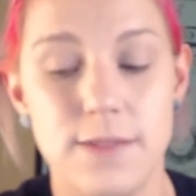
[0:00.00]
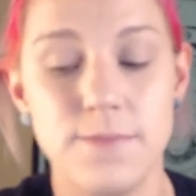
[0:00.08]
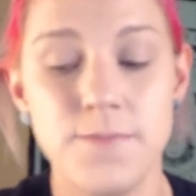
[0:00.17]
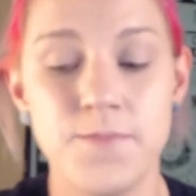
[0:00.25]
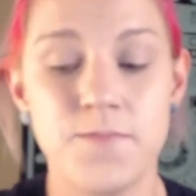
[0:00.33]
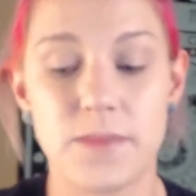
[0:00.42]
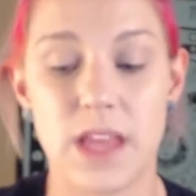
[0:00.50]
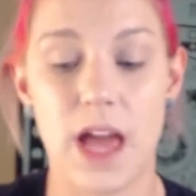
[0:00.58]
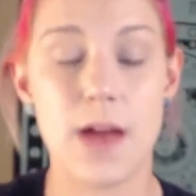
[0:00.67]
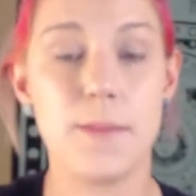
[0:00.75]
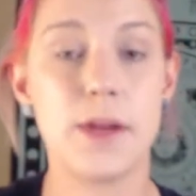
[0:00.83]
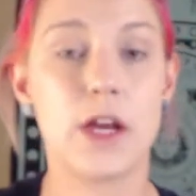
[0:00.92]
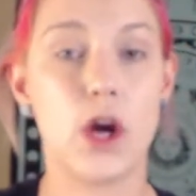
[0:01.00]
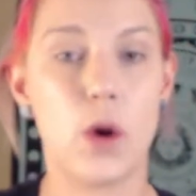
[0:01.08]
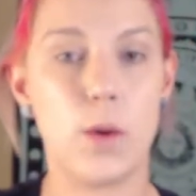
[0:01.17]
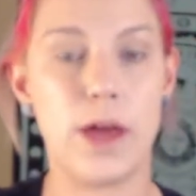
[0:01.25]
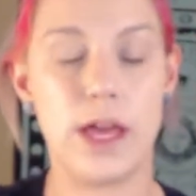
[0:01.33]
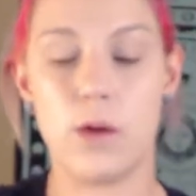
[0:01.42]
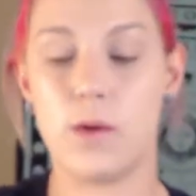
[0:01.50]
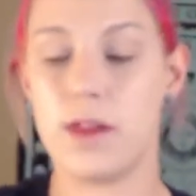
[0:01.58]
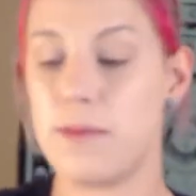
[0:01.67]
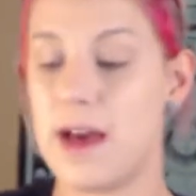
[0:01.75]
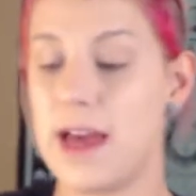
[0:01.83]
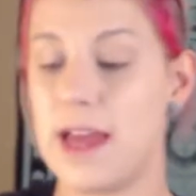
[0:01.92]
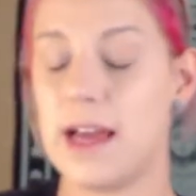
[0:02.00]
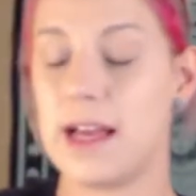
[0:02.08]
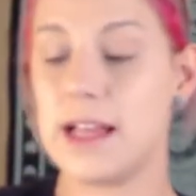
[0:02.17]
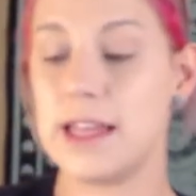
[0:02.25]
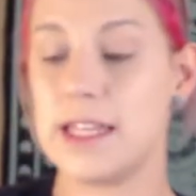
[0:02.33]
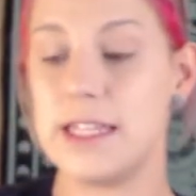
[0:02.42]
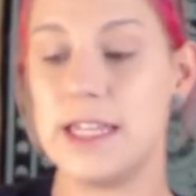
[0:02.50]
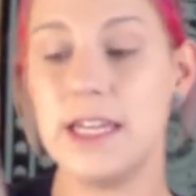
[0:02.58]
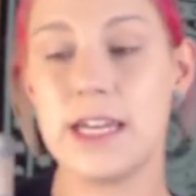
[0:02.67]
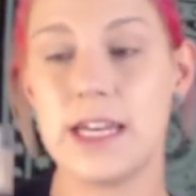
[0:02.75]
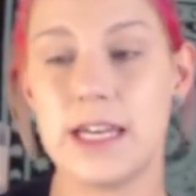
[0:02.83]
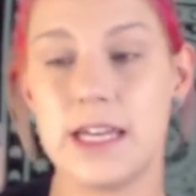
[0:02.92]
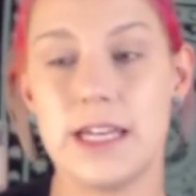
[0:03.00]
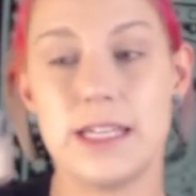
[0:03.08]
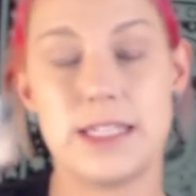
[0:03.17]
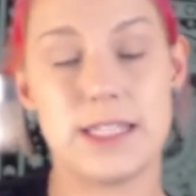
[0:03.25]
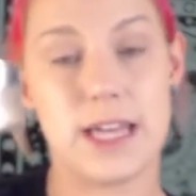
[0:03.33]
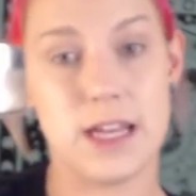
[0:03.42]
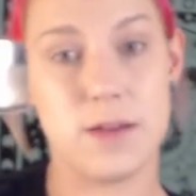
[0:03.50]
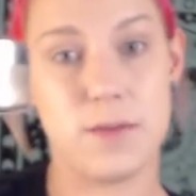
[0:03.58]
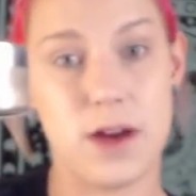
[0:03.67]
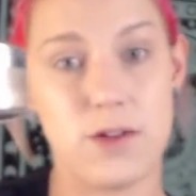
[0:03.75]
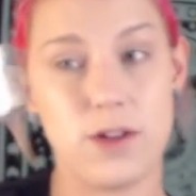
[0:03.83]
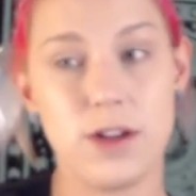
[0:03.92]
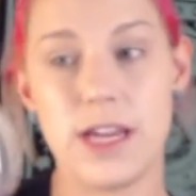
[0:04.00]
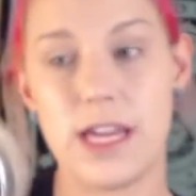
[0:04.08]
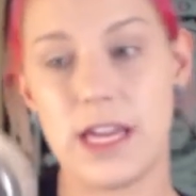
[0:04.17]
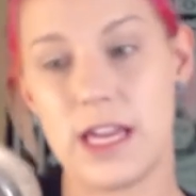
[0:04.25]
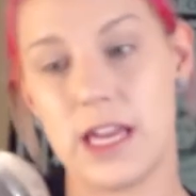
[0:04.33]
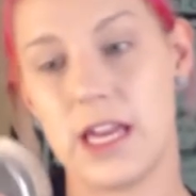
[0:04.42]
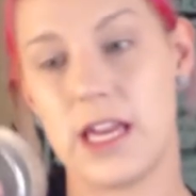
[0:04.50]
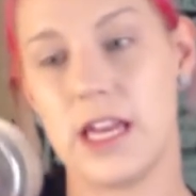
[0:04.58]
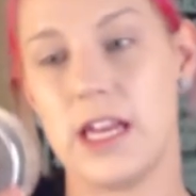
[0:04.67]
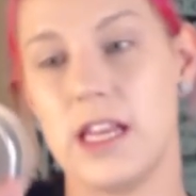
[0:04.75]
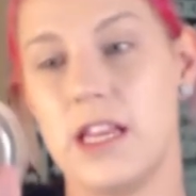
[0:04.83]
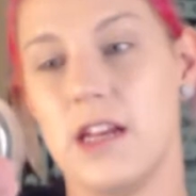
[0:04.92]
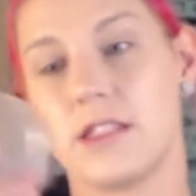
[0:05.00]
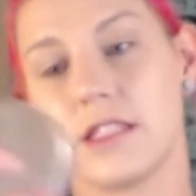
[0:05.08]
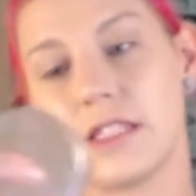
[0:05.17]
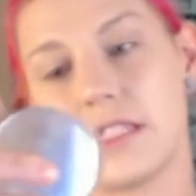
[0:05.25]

done, I'm going to go in with my Clinique setting powder in